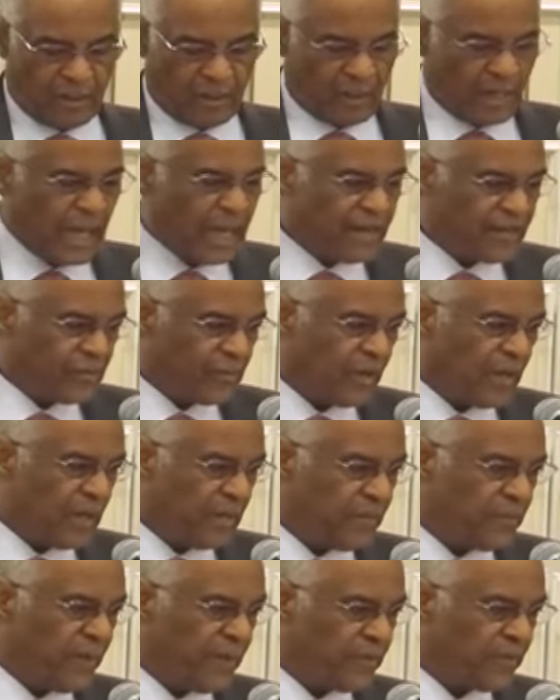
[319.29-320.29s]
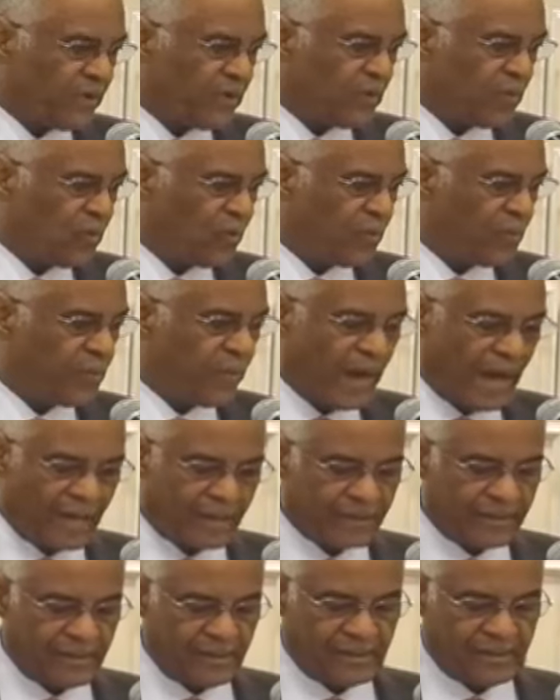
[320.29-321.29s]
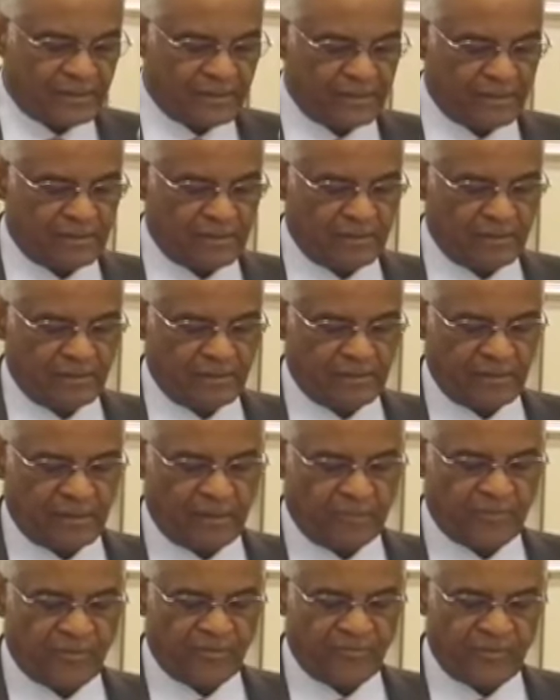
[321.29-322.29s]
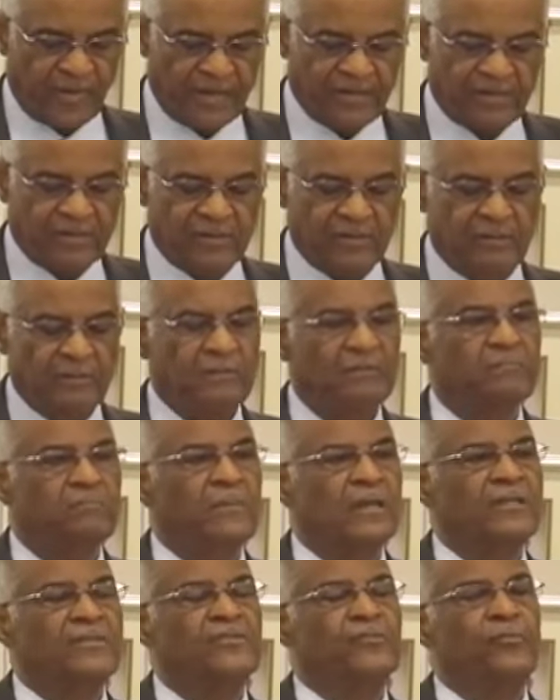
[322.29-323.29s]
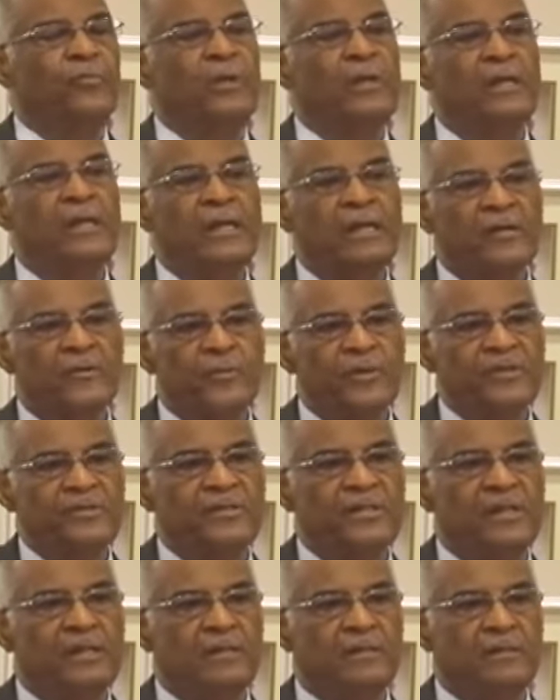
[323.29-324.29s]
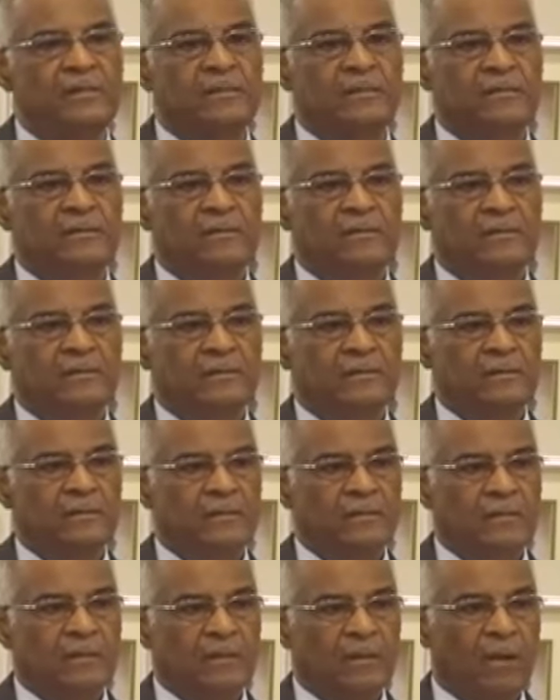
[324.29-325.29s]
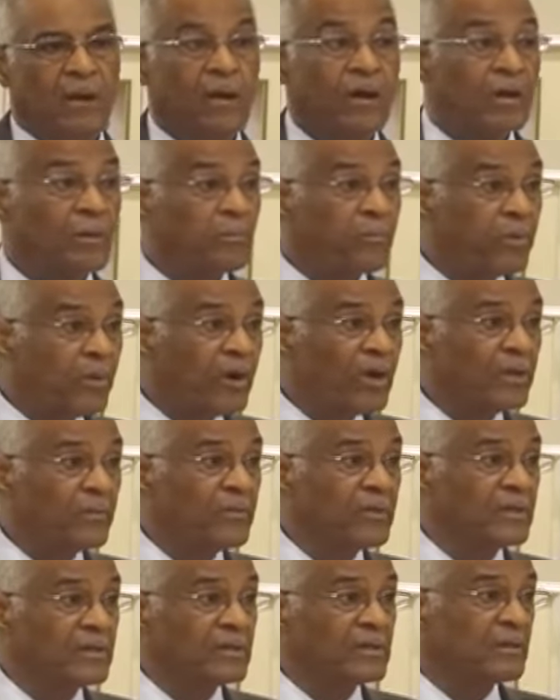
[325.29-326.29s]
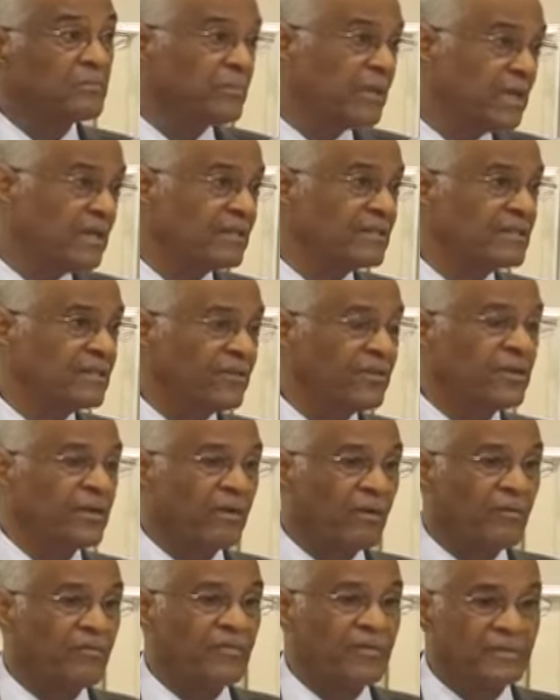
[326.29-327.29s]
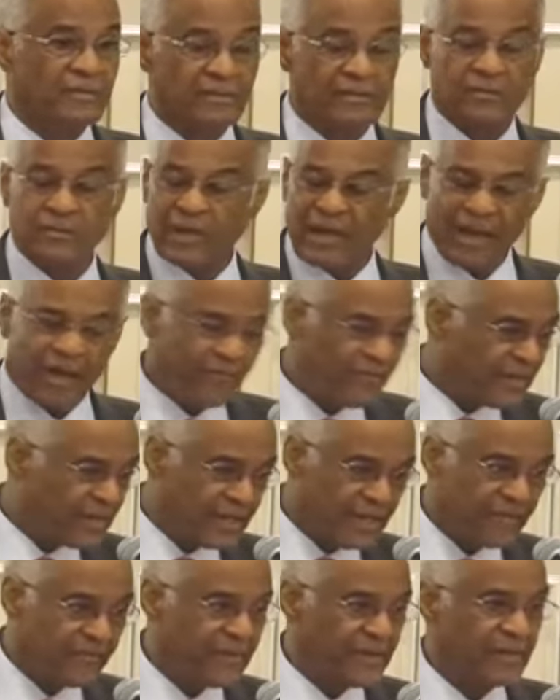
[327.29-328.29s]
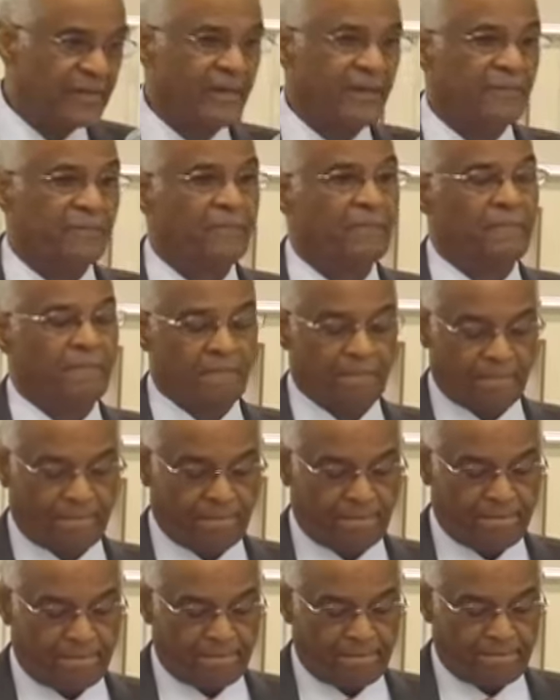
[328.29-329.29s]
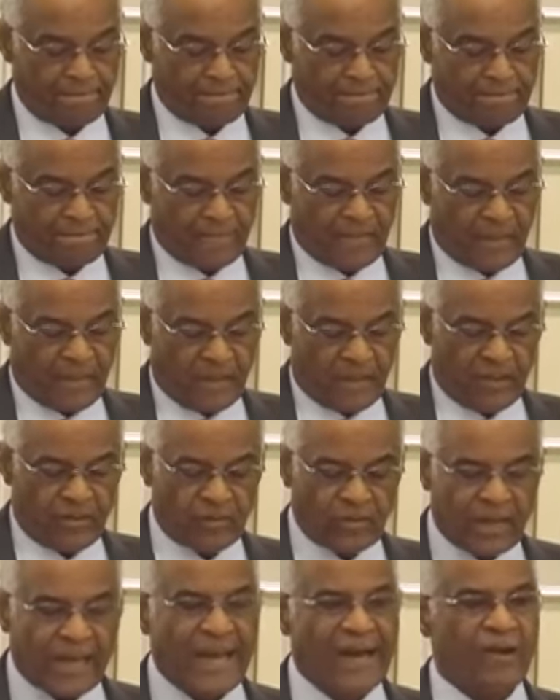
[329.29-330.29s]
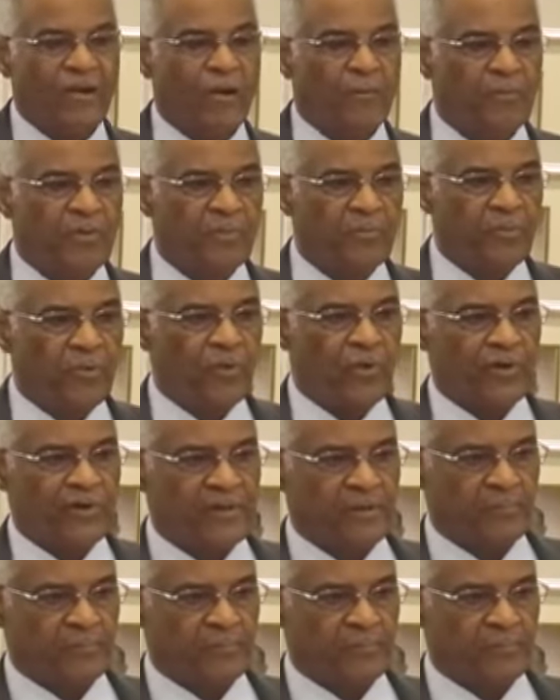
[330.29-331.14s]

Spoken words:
That is why people who practice a profession must relinquish it on appointment to ministerial office. You have to give it up. You cannot purport to